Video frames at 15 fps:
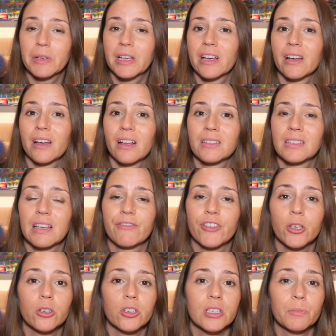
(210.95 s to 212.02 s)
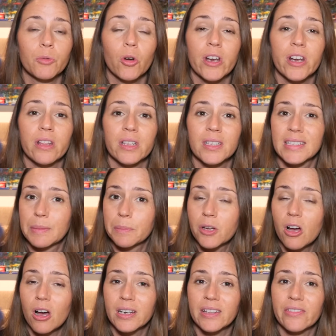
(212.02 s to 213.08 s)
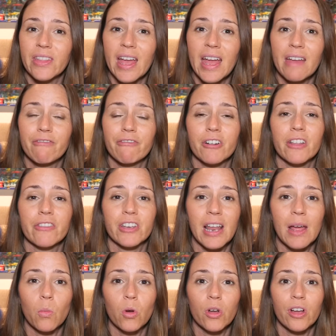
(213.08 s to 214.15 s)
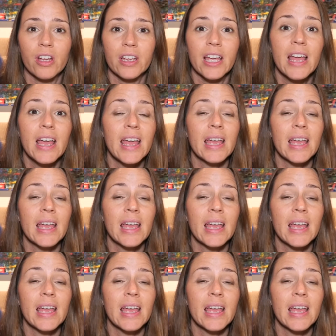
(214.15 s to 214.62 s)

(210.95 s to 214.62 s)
because if you just put another SIM card in there for another network,